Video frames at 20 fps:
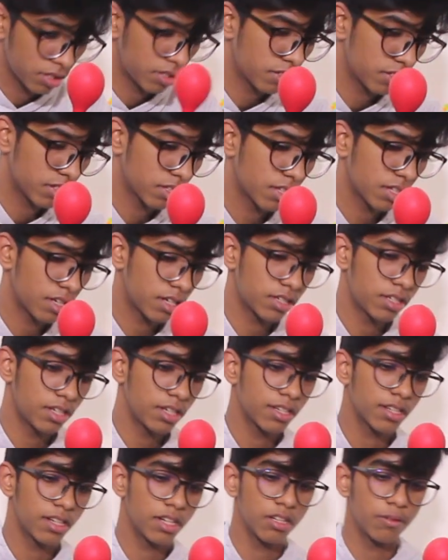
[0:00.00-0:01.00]
Just gonna
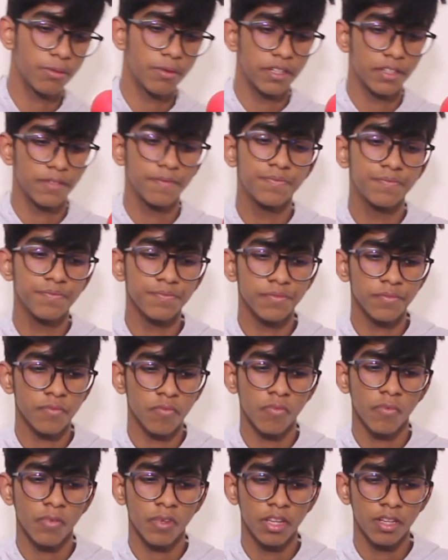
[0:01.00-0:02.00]
shake it a little bit.
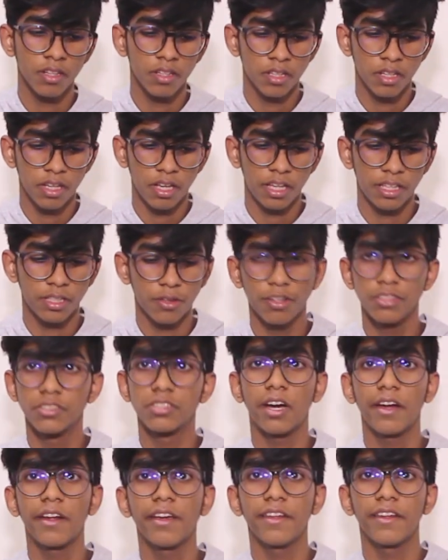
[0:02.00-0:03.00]
It's gonna
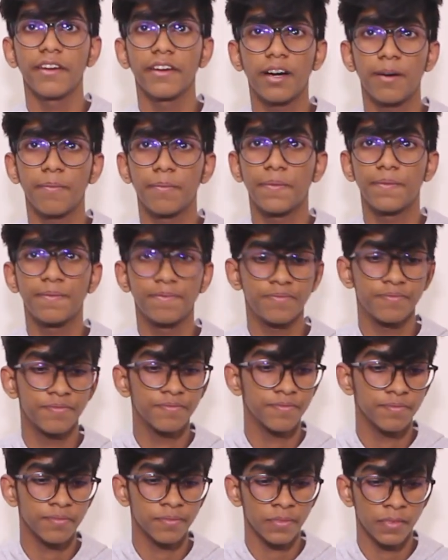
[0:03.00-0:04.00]
start heating up.
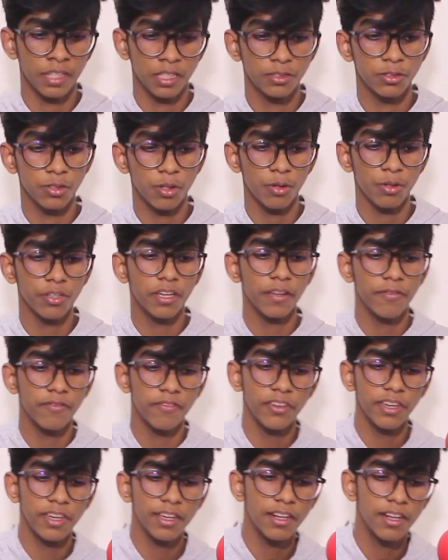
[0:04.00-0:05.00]
So you can
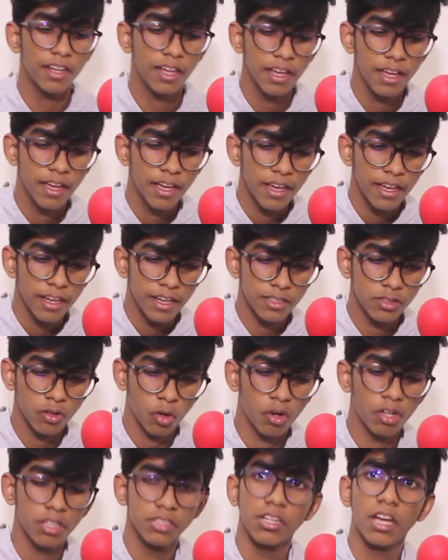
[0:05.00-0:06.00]
feel it's
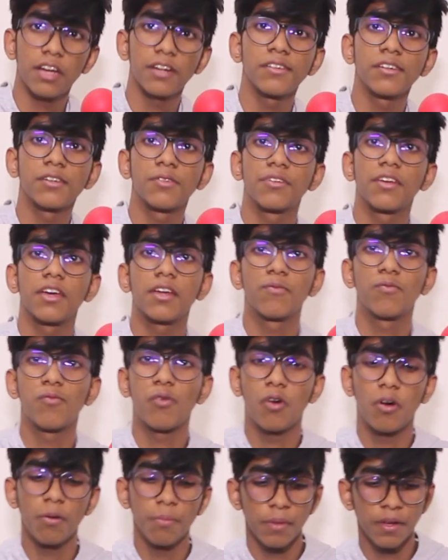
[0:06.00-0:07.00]
already starting to get
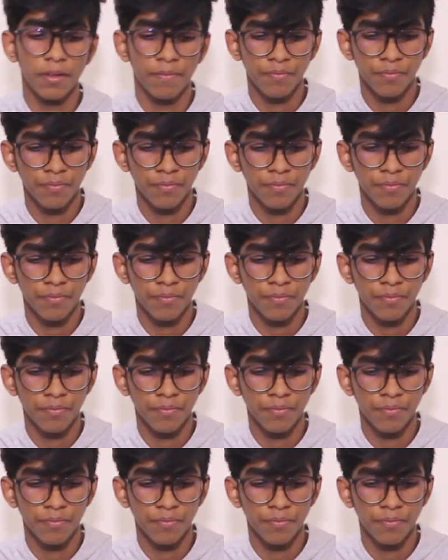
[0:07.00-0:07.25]
warm.